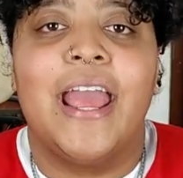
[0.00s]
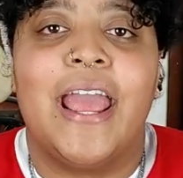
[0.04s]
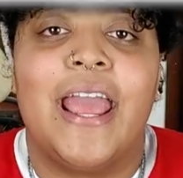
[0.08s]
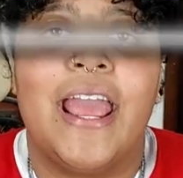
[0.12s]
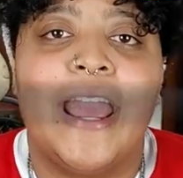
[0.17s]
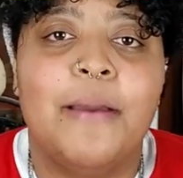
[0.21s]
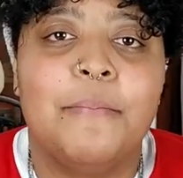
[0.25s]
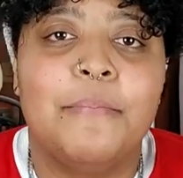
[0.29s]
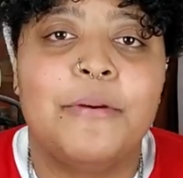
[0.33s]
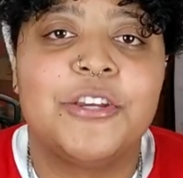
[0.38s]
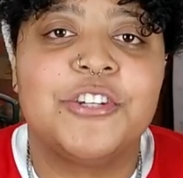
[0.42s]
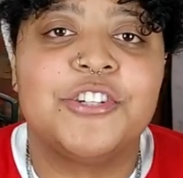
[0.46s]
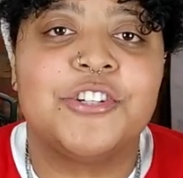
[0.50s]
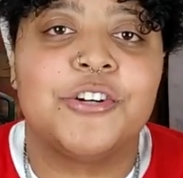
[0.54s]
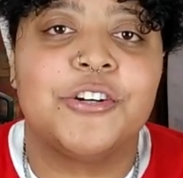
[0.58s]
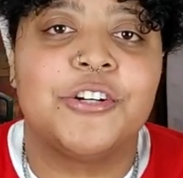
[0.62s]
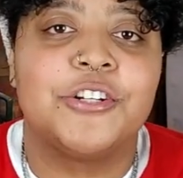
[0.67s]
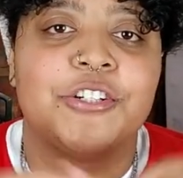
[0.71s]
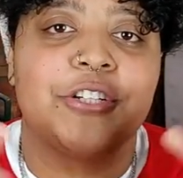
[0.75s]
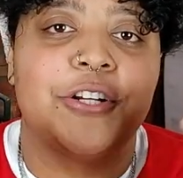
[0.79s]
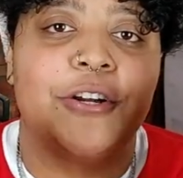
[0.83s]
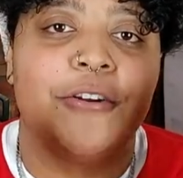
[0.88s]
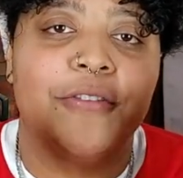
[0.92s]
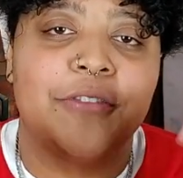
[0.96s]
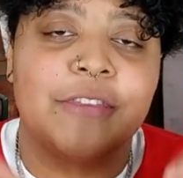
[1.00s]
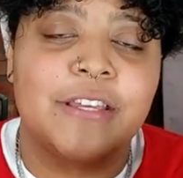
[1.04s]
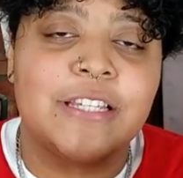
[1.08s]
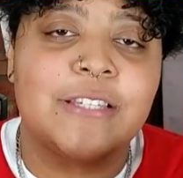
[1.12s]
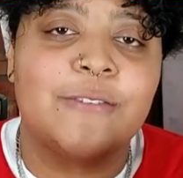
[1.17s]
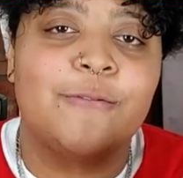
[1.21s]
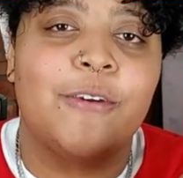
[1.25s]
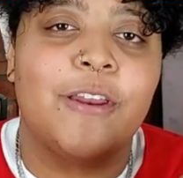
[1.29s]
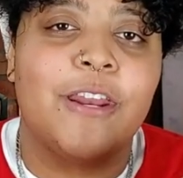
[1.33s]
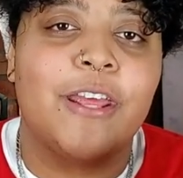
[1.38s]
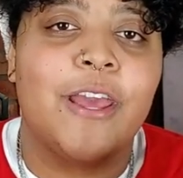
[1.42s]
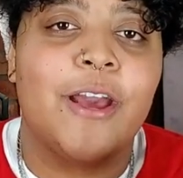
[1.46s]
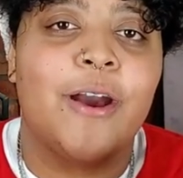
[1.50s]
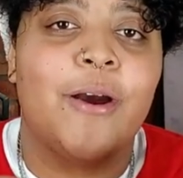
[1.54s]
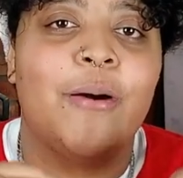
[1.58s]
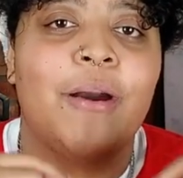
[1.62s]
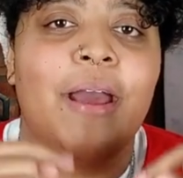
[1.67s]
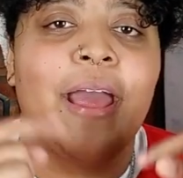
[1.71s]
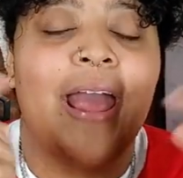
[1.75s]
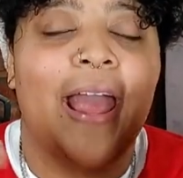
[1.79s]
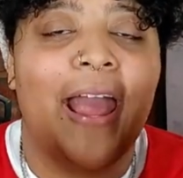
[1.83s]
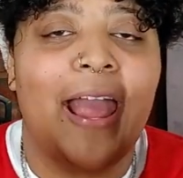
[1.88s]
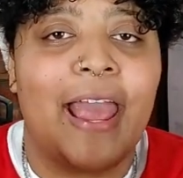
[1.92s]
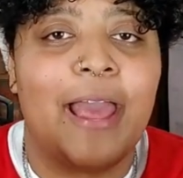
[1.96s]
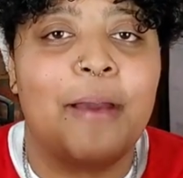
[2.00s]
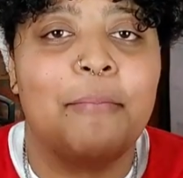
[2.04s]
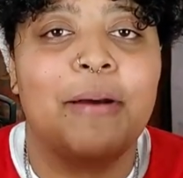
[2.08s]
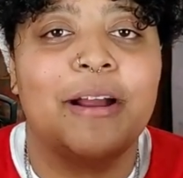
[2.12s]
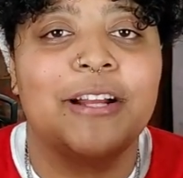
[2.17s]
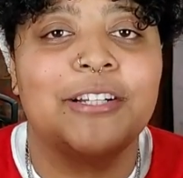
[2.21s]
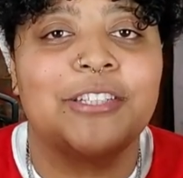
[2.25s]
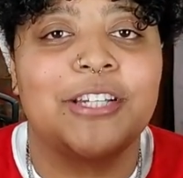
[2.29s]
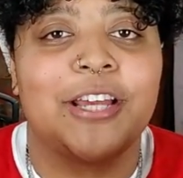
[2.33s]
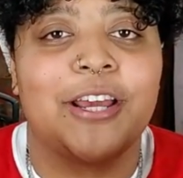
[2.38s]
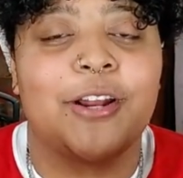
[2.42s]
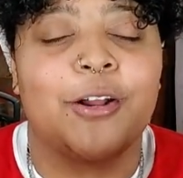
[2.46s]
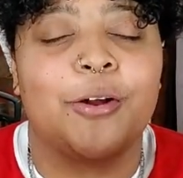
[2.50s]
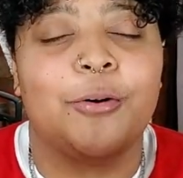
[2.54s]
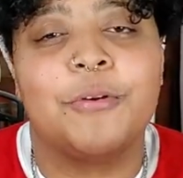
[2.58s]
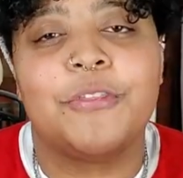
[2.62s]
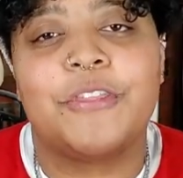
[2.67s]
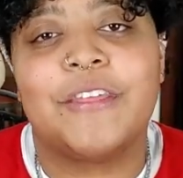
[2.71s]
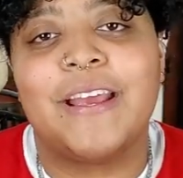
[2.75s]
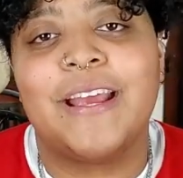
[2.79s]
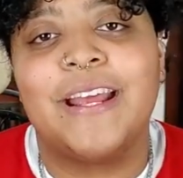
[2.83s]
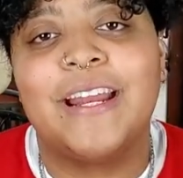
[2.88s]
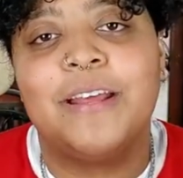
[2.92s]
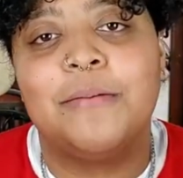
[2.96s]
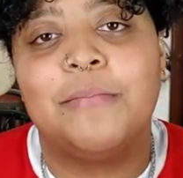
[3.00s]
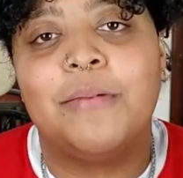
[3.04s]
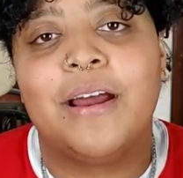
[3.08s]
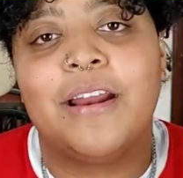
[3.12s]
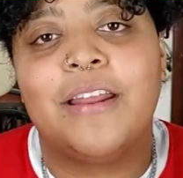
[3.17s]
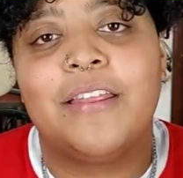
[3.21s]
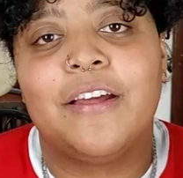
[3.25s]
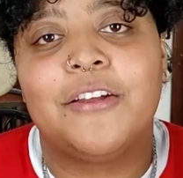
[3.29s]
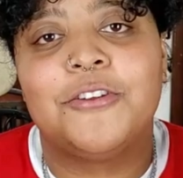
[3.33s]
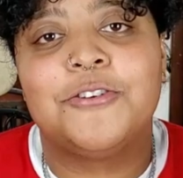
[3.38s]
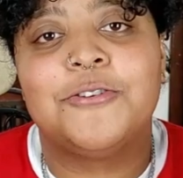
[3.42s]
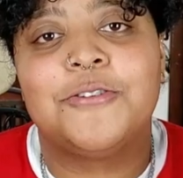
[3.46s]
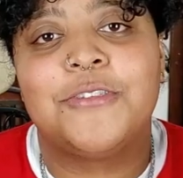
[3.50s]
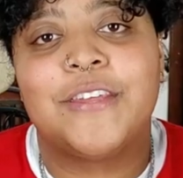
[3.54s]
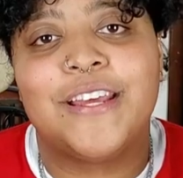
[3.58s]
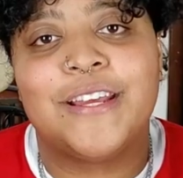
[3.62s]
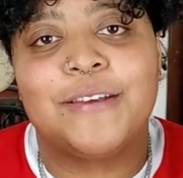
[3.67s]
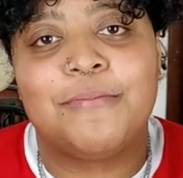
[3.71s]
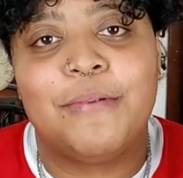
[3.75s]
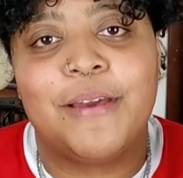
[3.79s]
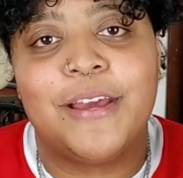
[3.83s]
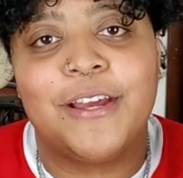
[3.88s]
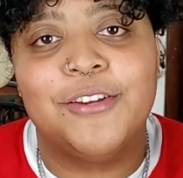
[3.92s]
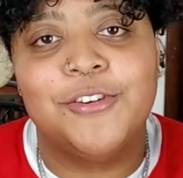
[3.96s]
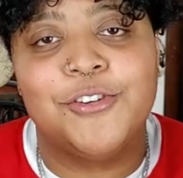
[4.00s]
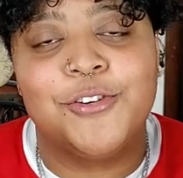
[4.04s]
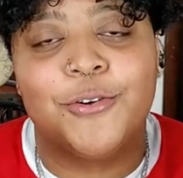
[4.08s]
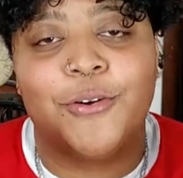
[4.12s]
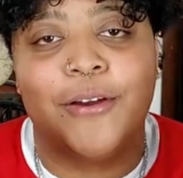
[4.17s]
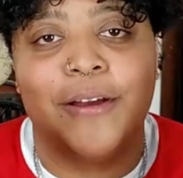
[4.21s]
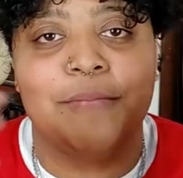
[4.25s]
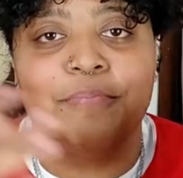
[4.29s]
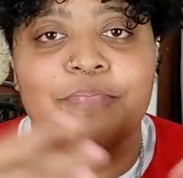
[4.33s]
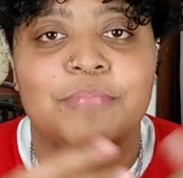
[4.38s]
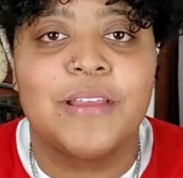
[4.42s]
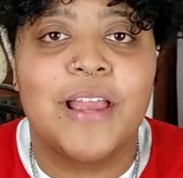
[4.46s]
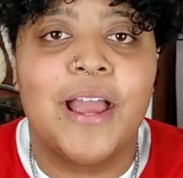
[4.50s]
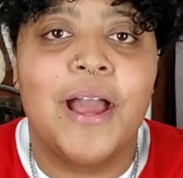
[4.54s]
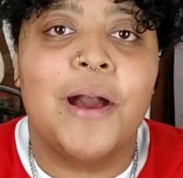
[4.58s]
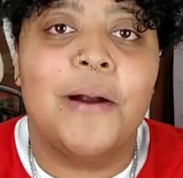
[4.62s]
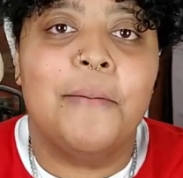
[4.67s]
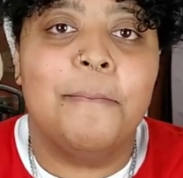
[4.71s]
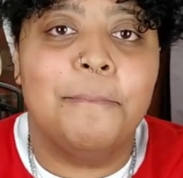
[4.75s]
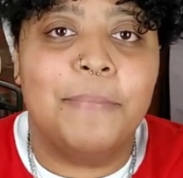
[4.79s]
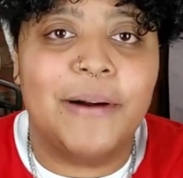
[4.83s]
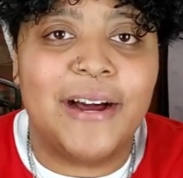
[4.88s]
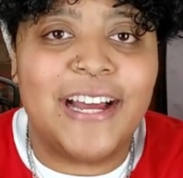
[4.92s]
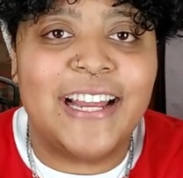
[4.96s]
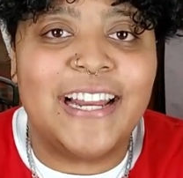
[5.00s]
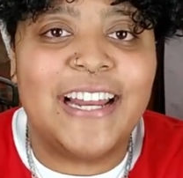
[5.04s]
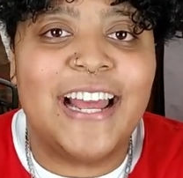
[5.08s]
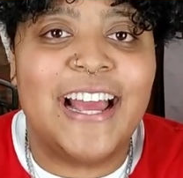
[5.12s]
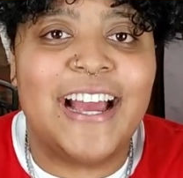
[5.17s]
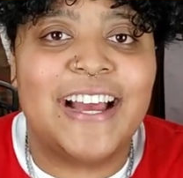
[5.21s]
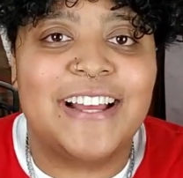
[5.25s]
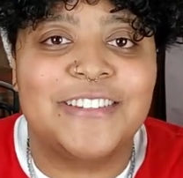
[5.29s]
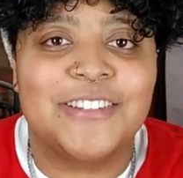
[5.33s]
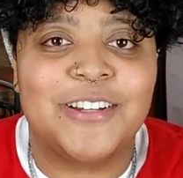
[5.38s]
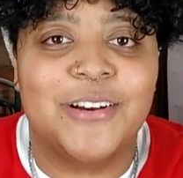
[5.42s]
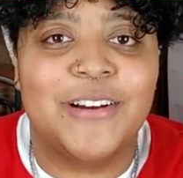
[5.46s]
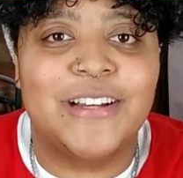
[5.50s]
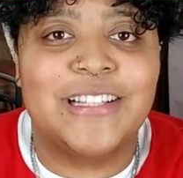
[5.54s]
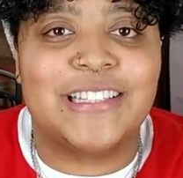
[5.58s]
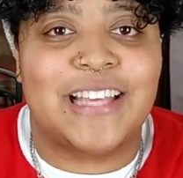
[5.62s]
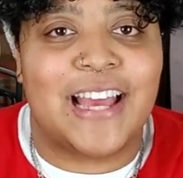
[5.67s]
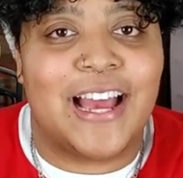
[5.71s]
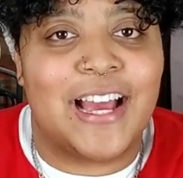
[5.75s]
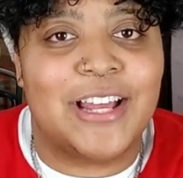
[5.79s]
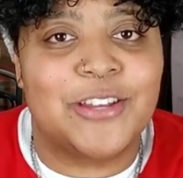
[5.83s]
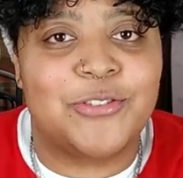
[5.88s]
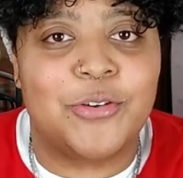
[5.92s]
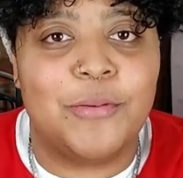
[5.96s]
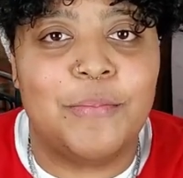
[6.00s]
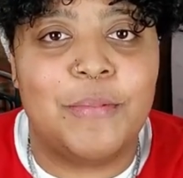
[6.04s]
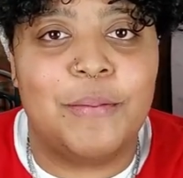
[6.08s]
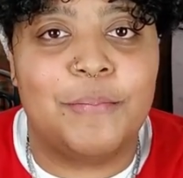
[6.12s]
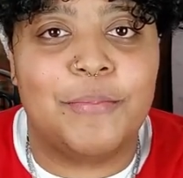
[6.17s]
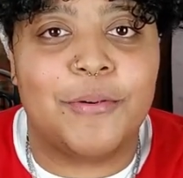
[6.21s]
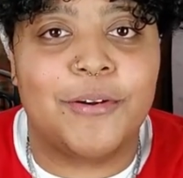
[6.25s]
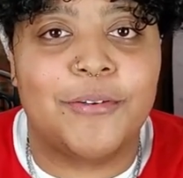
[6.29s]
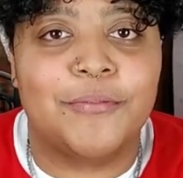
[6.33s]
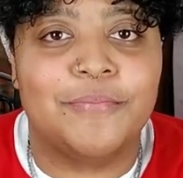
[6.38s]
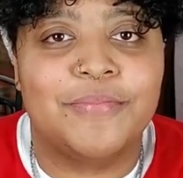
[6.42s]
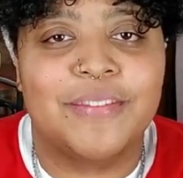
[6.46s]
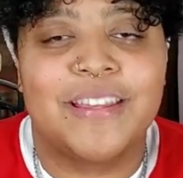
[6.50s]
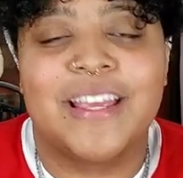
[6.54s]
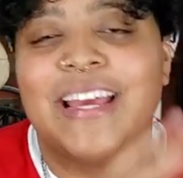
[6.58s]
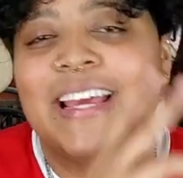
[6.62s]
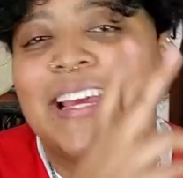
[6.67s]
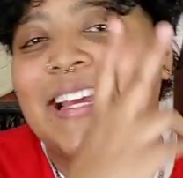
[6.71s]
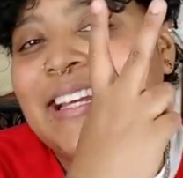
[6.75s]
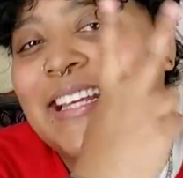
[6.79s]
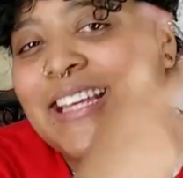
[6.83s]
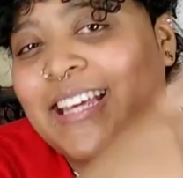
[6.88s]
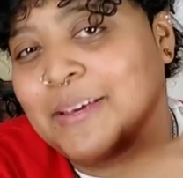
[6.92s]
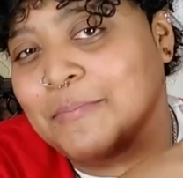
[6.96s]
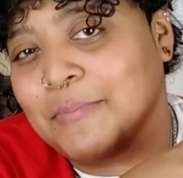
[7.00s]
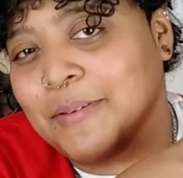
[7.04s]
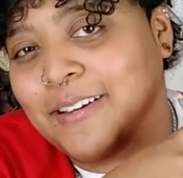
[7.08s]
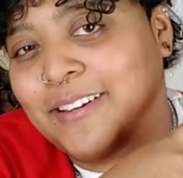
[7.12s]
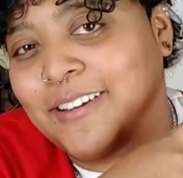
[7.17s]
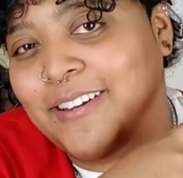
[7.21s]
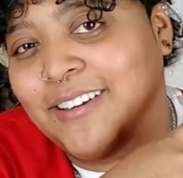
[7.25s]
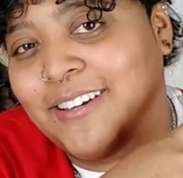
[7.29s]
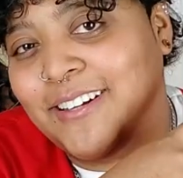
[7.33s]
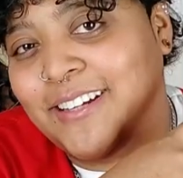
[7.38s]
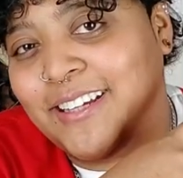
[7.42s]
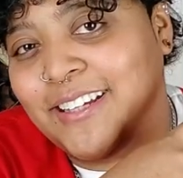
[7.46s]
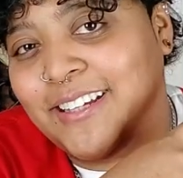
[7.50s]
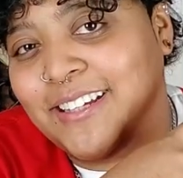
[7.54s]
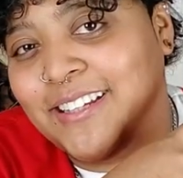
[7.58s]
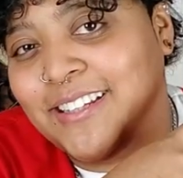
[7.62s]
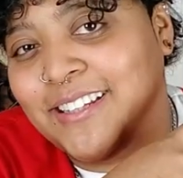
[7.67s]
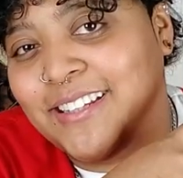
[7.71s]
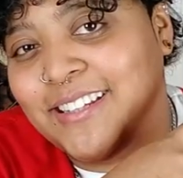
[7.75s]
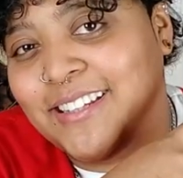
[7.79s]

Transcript: And be sure to share this video and my channel with anybody that you think may enjoy. But as always, guys, remember, keep it nerdy.